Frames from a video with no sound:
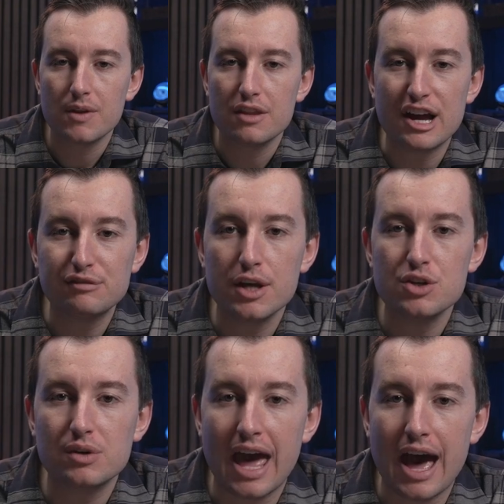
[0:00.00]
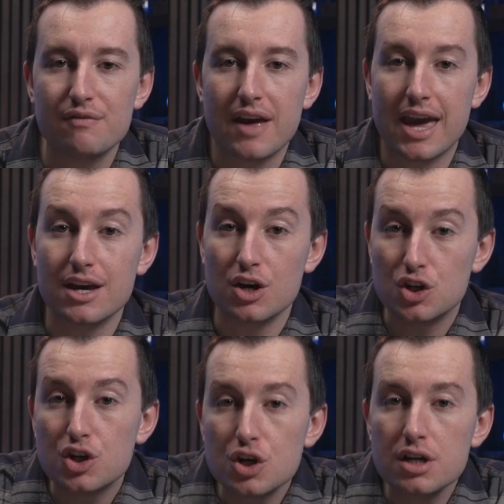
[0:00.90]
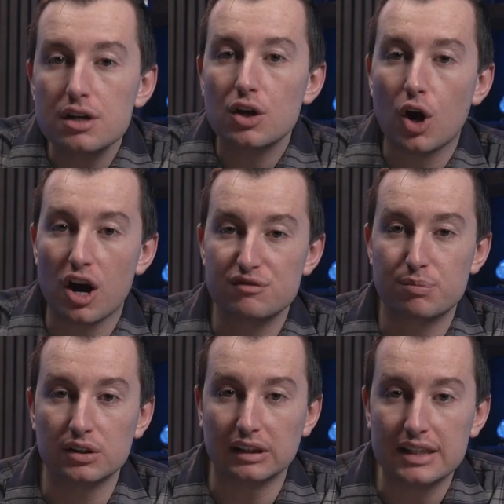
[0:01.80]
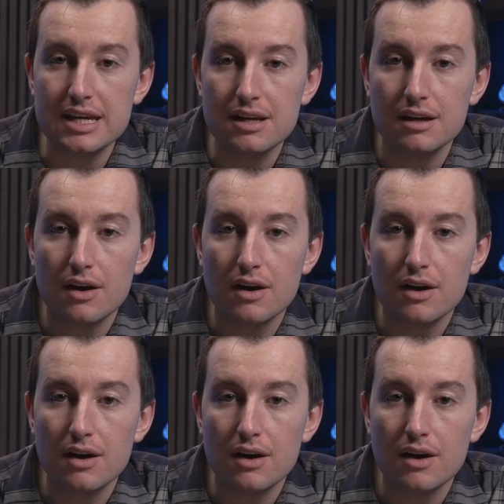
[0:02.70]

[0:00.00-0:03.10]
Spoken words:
That's why you can have a good cost per lead,